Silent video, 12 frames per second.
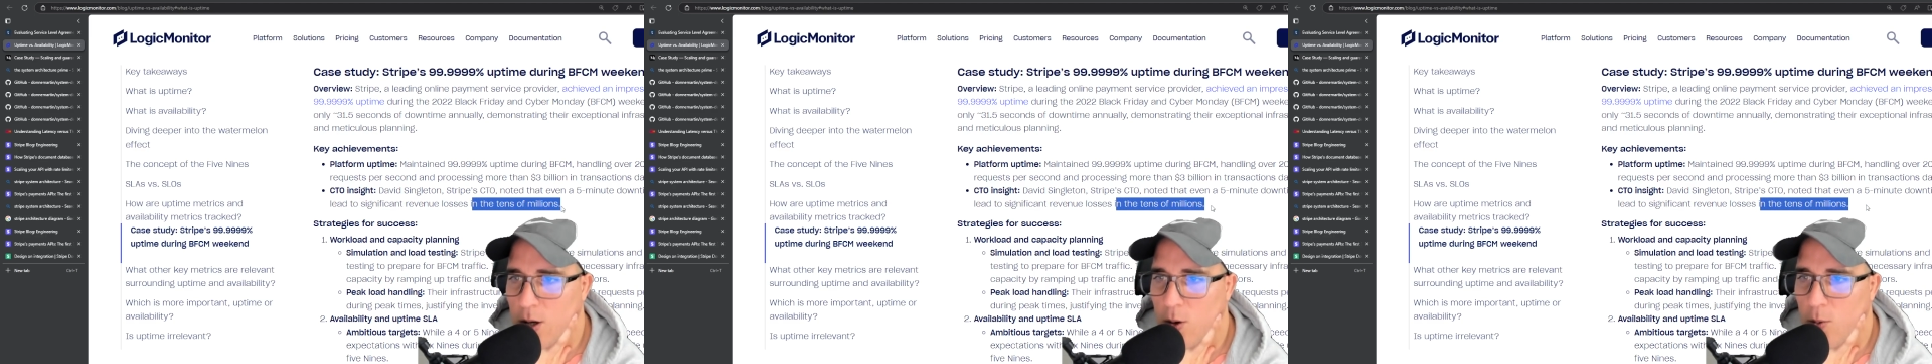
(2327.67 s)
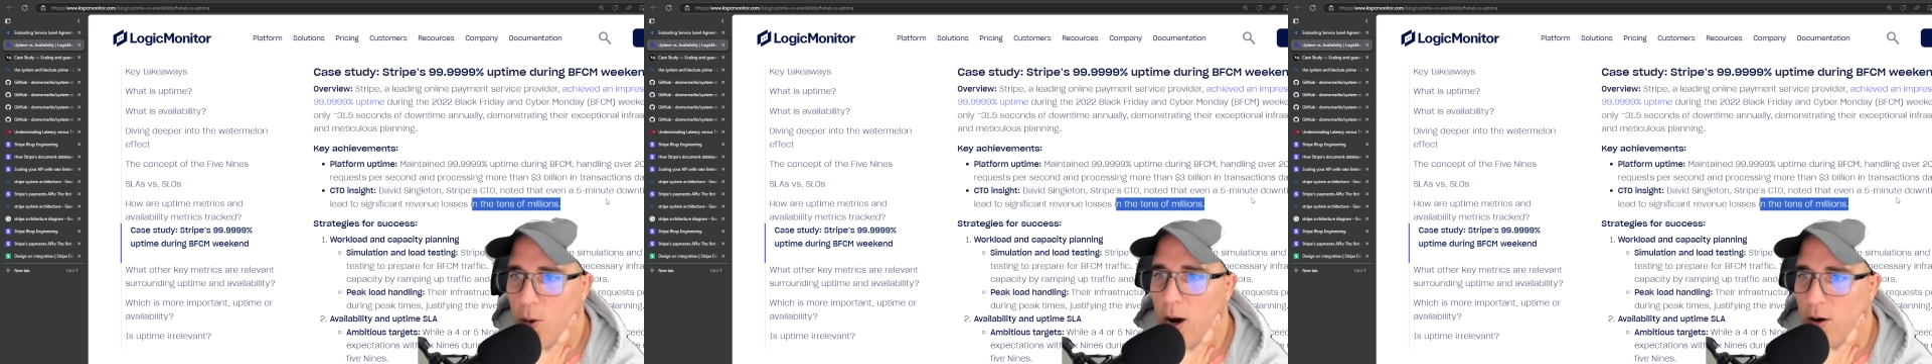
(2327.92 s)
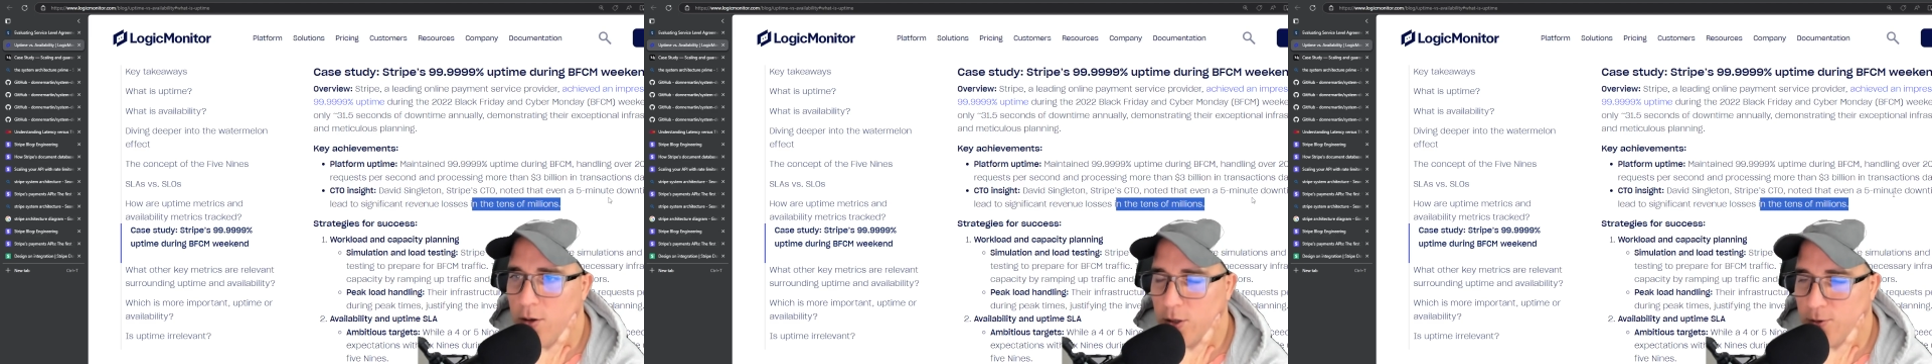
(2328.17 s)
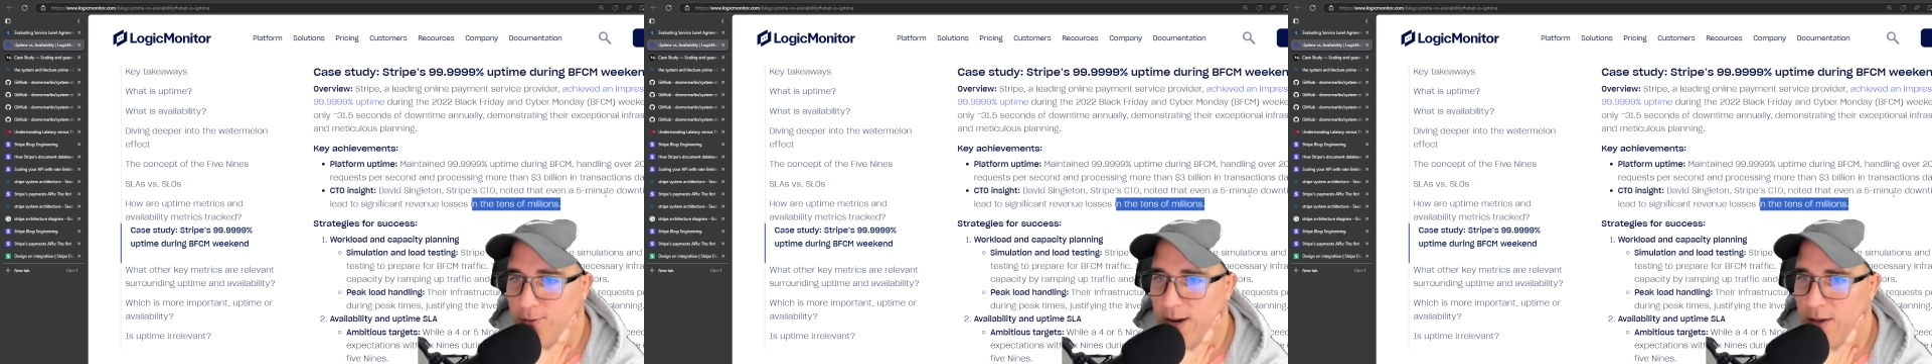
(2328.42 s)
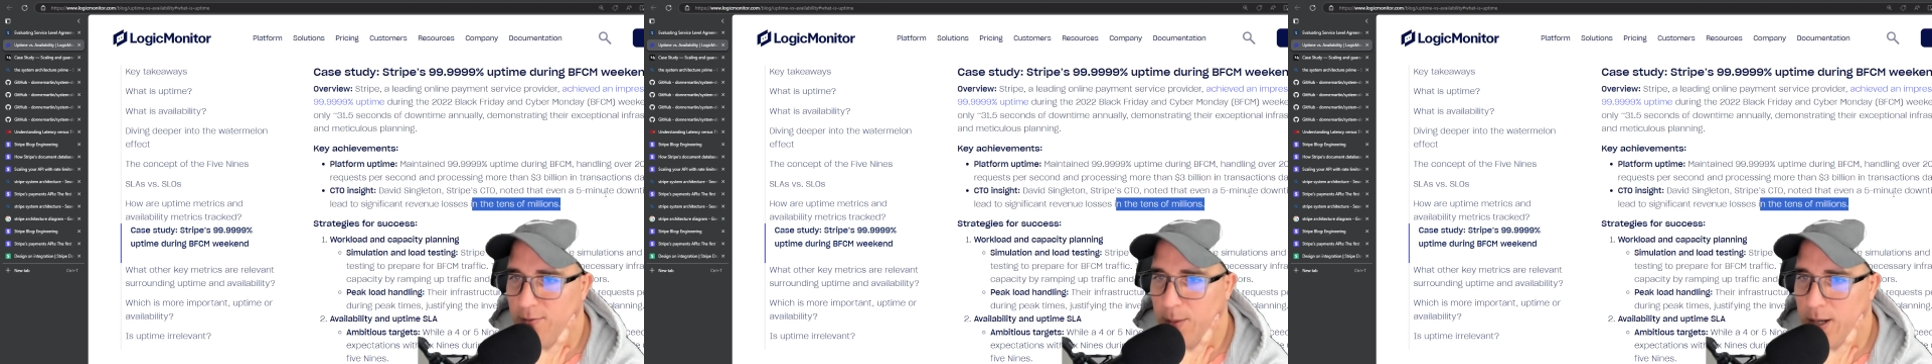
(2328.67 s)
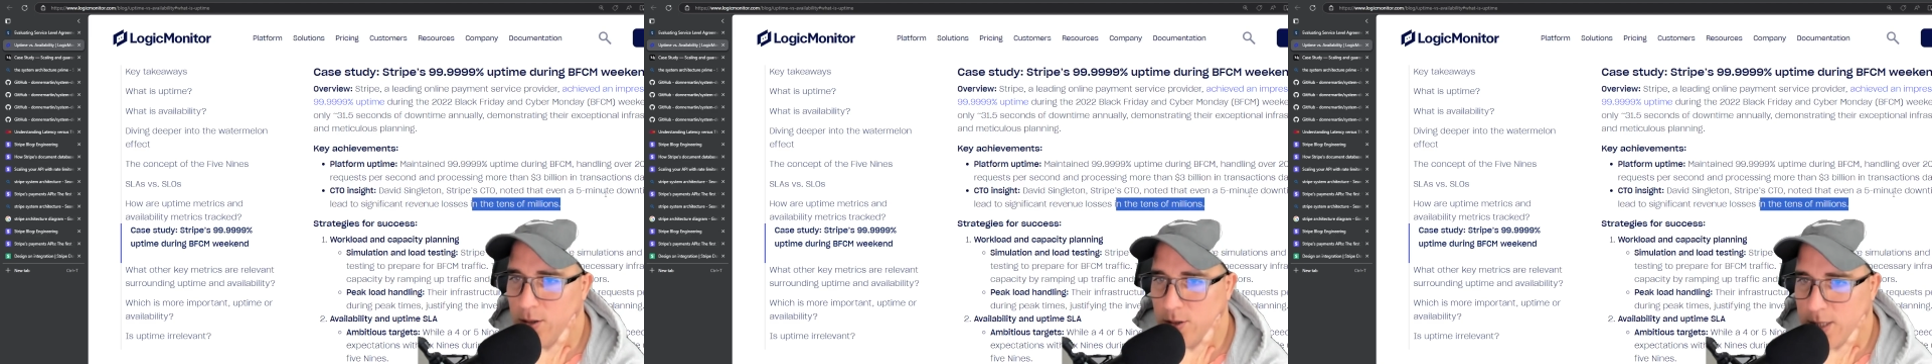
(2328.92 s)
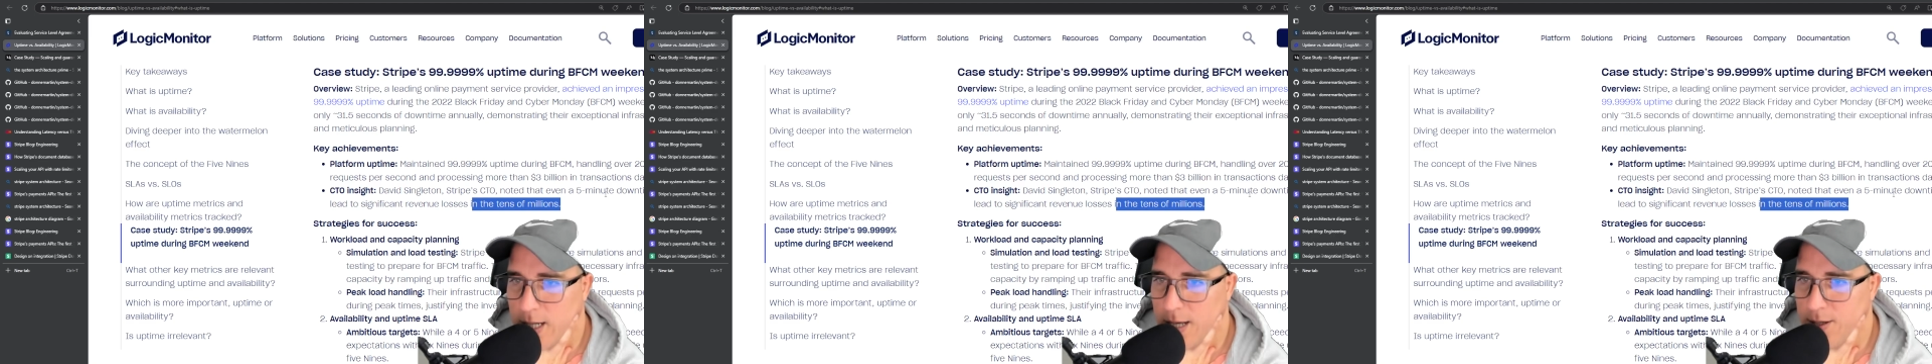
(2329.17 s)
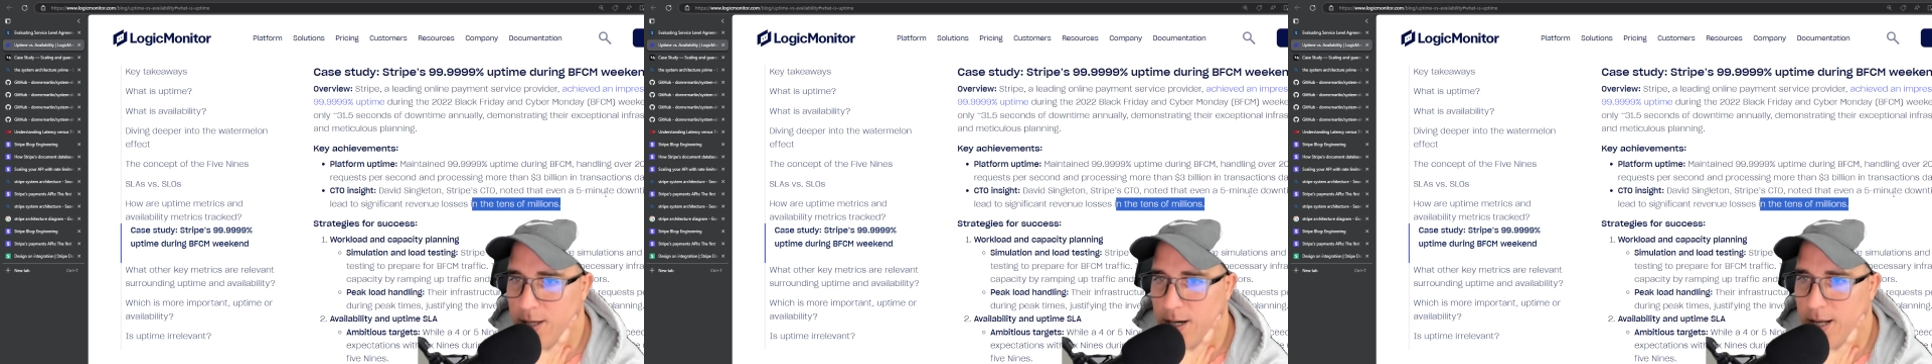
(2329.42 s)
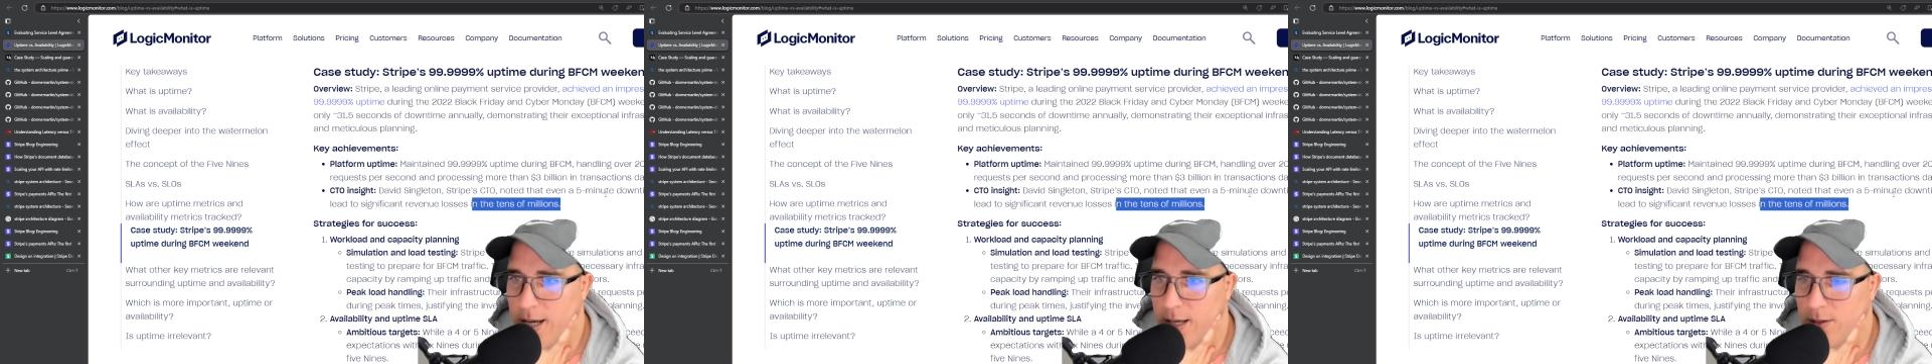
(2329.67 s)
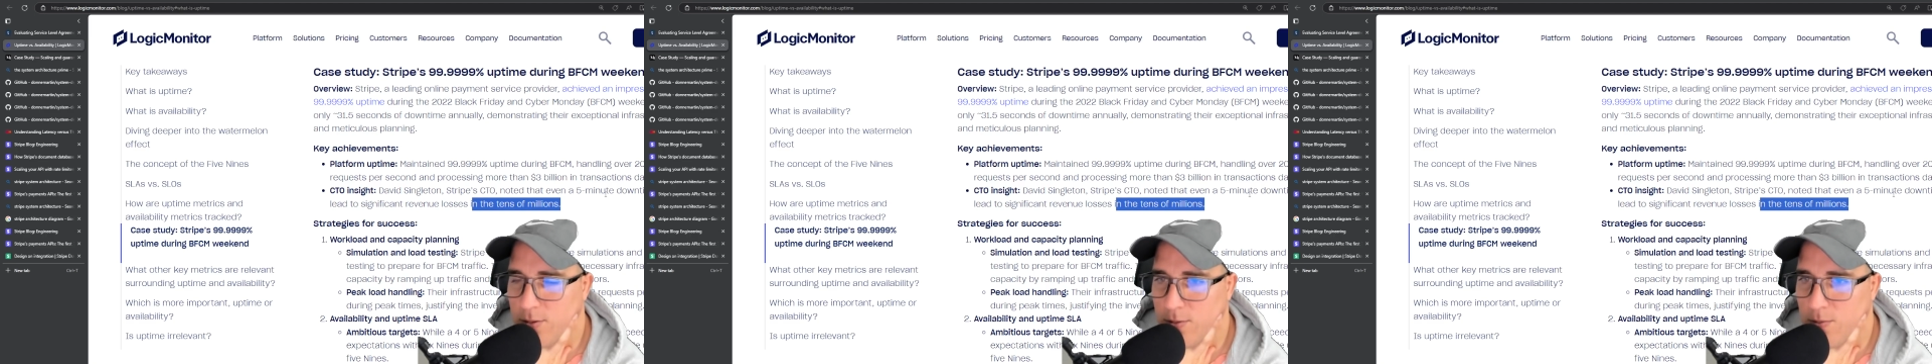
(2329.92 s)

Wow, just 5 minutes can generate